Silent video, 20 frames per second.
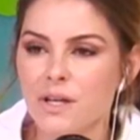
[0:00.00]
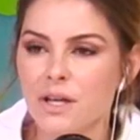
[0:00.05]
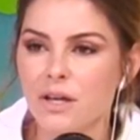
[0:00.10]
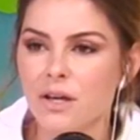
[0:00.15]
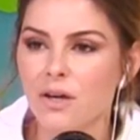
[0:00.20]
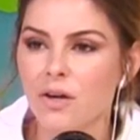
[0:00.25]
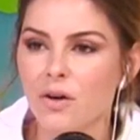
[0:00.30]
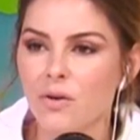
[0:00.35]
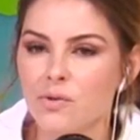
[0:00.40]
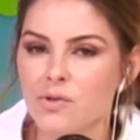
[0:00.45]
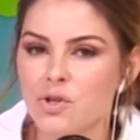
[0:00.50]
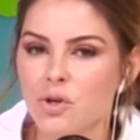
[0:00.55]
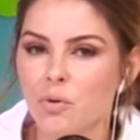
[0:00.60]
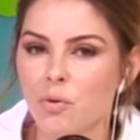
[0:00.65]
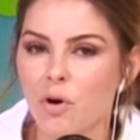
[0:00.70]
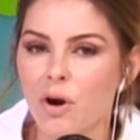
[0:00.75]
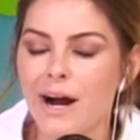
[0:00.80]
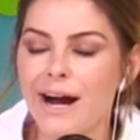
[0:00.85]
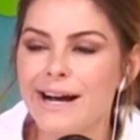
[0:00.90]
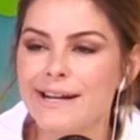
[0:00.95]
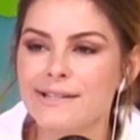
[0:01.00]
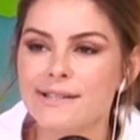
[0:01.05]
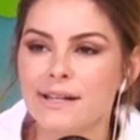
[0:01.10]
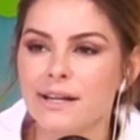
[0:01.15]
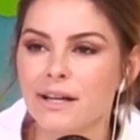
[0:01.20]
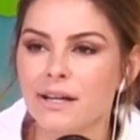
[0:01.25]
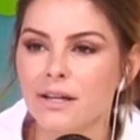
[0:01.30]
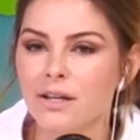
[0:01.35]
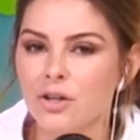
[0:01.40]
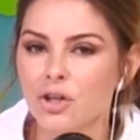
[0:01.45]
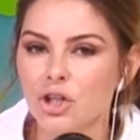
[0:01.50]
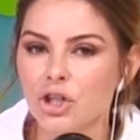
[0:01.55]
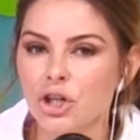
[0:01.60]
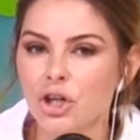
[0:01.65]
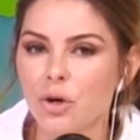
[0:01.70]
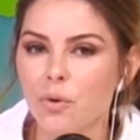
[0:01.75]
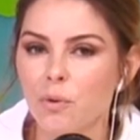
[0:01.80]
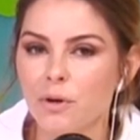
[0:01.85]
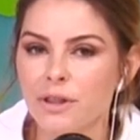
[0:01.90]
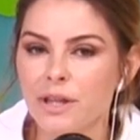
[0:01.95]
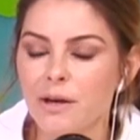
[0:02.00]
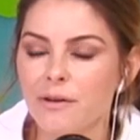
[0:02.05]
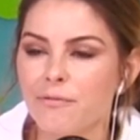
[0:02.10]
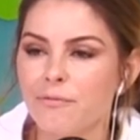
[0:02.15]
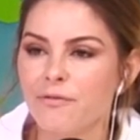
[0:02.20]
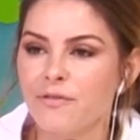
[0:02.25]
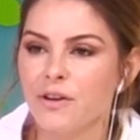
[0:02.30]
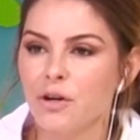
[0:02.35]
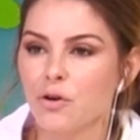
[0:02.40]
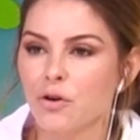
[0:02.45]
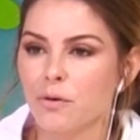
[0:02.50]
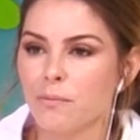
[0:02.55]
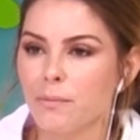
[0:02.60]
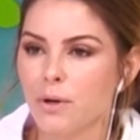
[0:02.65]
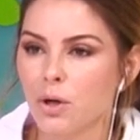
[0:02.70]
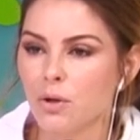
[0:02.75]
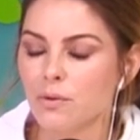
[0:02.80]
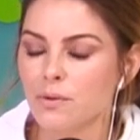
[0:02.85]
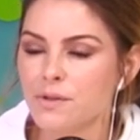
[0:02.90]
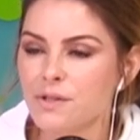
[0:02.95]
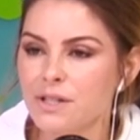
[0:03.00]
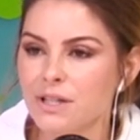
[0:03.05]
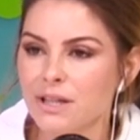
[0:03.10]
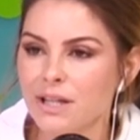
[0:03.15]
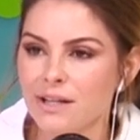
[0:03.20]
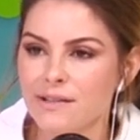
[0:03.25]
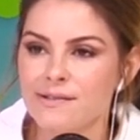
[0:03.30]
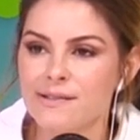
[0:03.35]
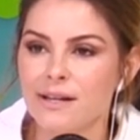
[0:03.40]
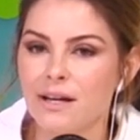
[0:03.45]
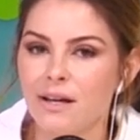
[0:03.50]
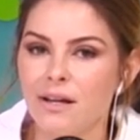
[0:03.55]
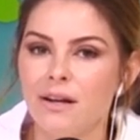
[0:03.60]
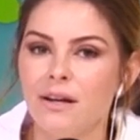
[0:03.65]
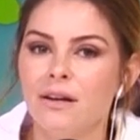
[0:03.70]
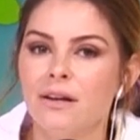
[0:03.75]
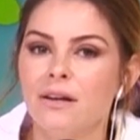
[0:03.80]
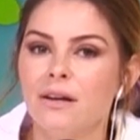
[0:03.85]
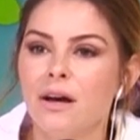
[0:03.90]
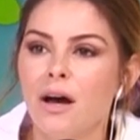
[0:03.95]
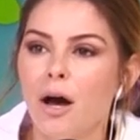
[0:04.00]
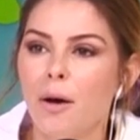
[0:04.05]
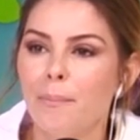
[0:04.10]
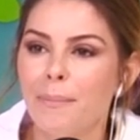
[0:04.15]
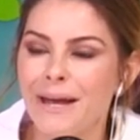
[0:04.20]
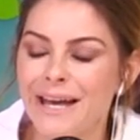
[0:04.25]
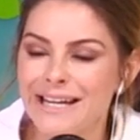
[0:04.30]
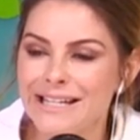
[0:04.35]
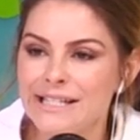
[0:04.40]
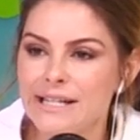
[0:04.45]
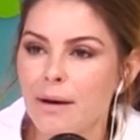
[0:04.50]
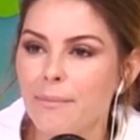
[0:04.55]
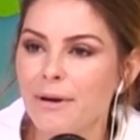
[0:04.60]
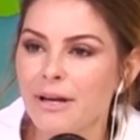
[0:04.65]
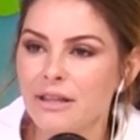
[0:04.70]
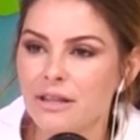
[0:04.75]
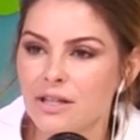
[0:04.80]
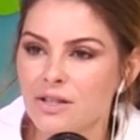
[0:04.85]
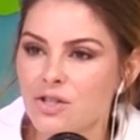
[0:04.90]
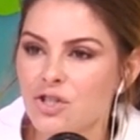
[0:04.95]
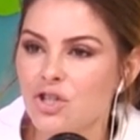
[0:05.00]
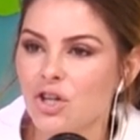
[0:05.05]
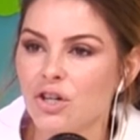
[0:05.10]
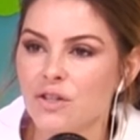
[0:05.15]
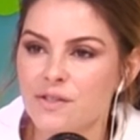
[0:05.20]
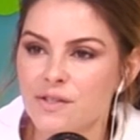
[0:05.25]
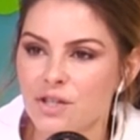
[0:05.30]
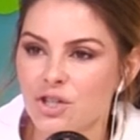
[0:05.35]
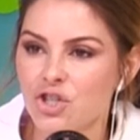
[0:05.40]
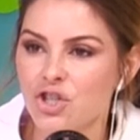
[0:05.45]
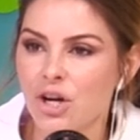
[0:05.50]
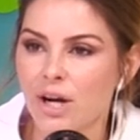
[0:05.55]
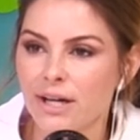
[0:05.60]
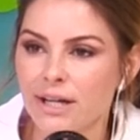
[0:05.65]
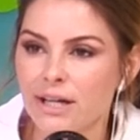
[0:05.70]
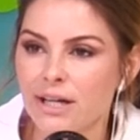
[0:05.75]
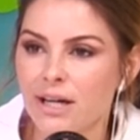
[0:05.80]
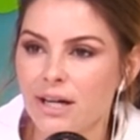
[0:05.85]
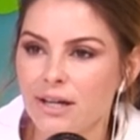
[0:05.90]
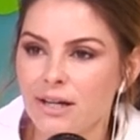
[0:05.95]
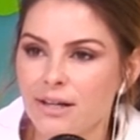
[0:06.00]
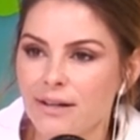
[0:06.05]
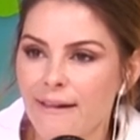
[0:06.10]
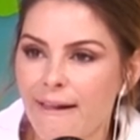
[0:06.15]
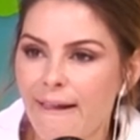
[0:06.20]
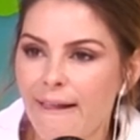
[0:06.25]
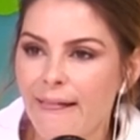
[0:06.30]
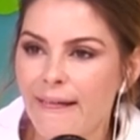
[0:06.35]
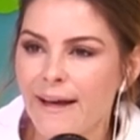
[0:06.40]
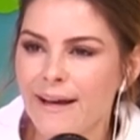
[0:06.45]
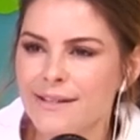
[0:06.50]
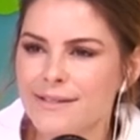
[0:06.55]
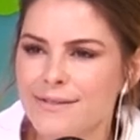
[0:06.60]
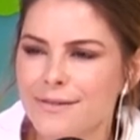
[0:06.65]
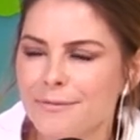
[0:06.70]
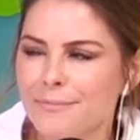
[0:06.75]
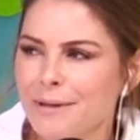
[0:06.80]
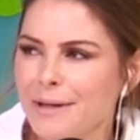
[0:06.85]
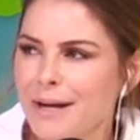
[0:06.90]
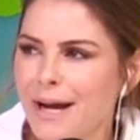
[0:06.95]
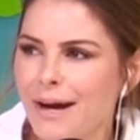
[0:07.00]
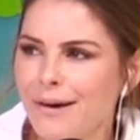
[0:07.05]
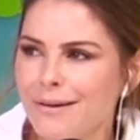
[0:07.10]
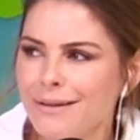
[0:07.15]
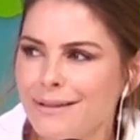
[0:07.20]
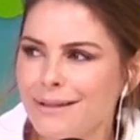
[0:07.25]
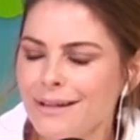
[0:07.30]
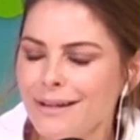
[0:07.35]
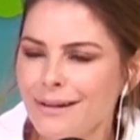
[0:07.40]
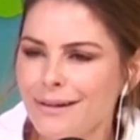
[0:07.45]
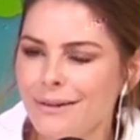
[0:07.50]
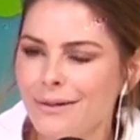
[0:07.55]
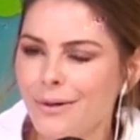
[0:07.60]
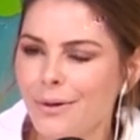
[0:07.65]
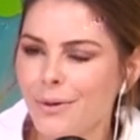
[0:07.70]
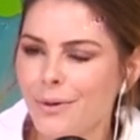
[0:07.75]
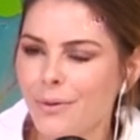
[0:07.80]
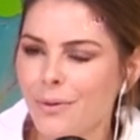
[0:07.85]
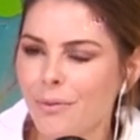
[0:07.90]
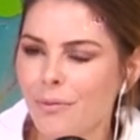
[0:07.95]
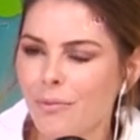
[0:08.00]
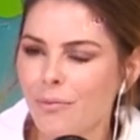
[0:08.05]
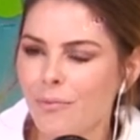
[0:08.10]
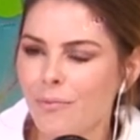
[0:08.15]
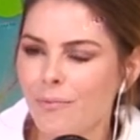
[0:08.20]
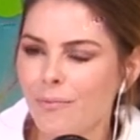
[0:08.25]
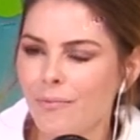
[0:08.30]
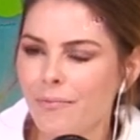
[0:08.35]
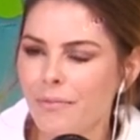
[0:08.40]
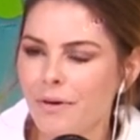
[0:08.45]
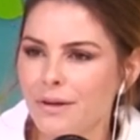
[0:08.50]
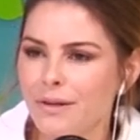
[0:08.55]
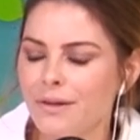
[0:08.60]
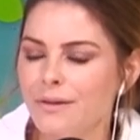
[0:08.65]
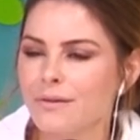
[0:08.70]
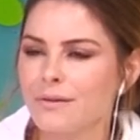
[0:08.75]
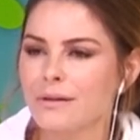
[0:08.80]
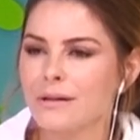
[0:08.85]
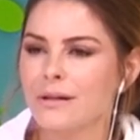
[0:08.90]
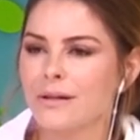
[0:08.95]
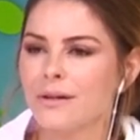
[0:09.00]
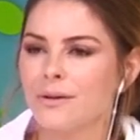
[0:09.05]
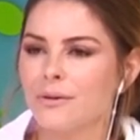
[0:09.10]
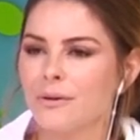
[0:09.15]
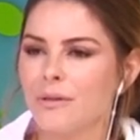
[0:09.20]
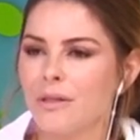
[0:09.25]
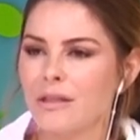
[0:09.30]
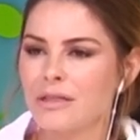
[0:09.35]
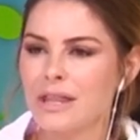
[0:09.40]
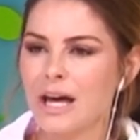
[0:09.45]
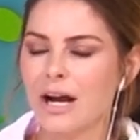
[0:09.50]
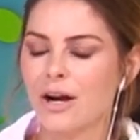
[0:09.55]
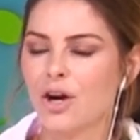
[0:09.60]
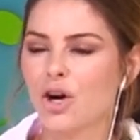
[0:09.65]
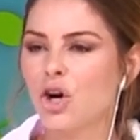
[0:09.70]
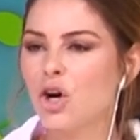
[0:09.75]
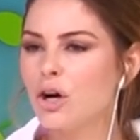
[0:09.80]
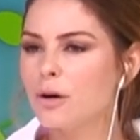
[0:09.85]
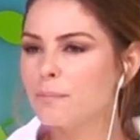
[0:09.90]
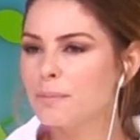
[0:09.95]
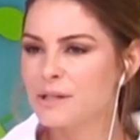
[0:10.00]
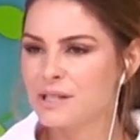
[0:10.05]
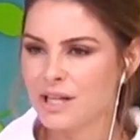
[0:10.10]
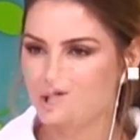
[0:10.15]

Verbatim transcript: CEOs who were asked like a year ago what they feared most. And they said, a pandemic that starts in China. And so I'm like, how did they know a year ago that that could